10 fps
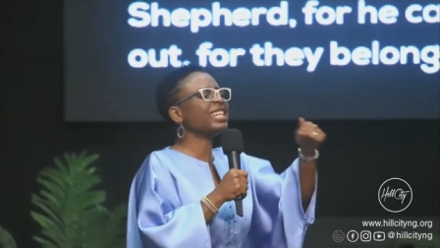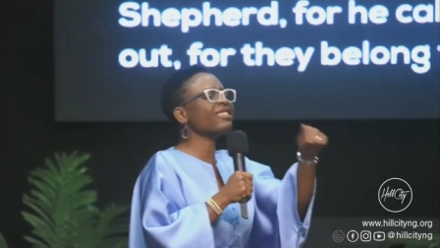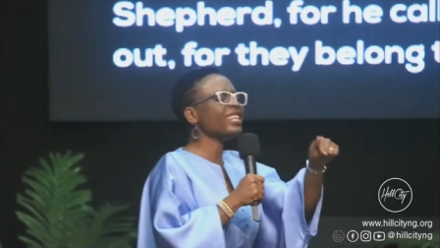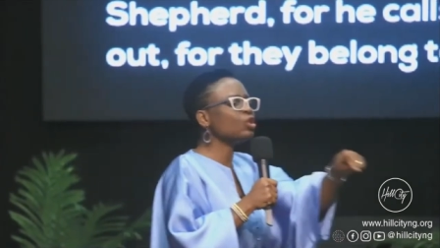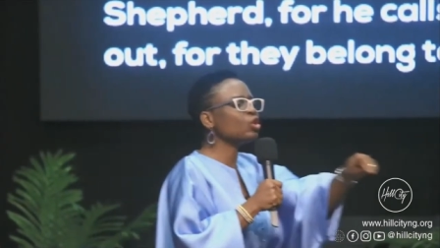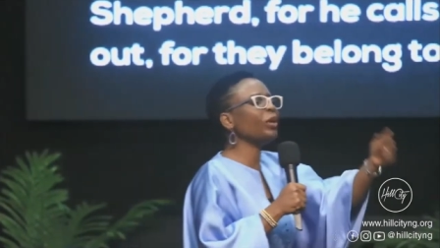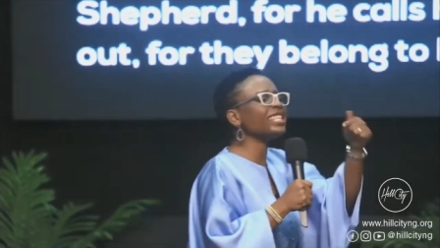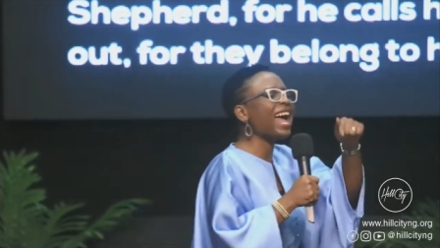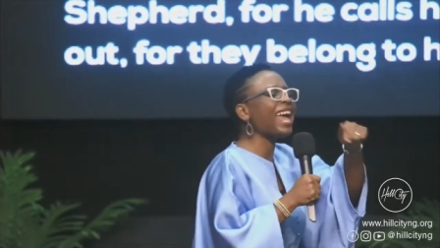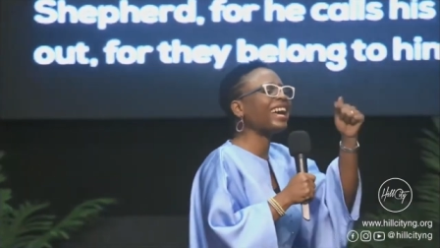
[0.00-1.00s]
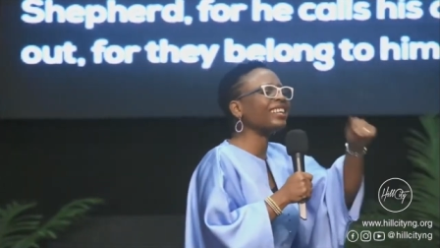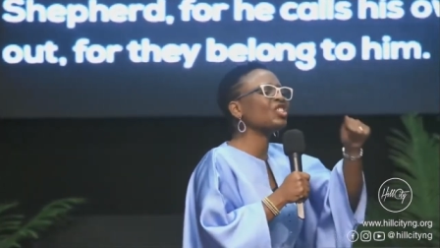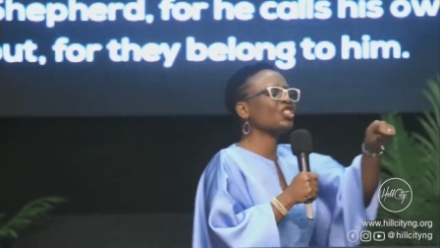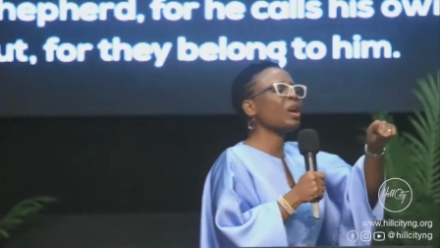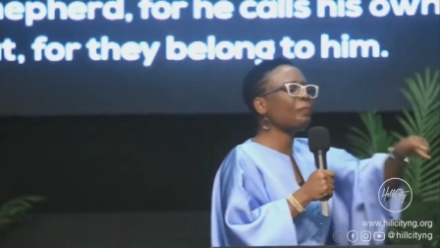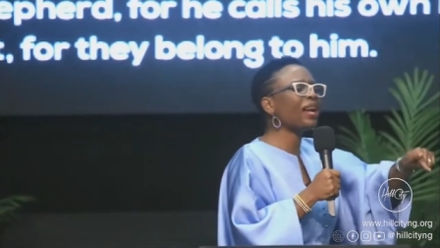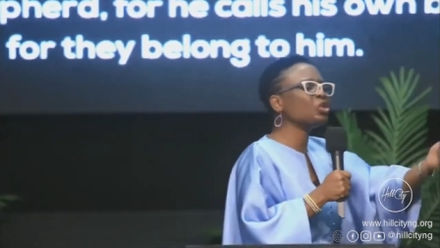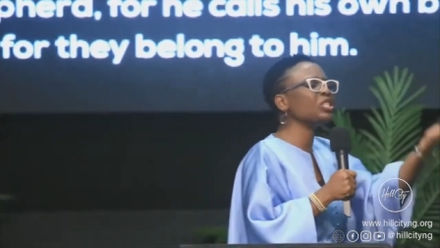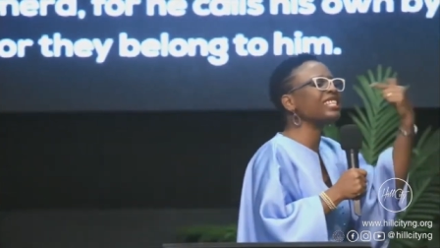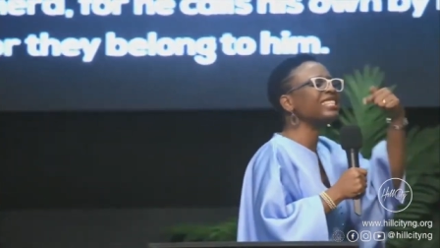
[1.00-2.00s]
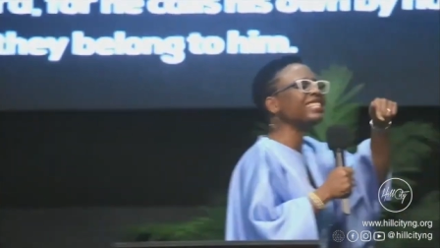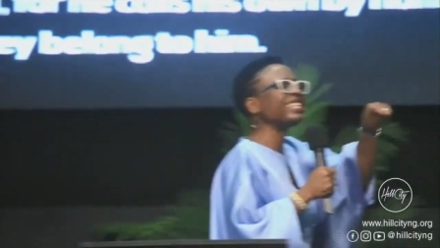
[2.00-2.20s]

degree to which I can shepherd you is the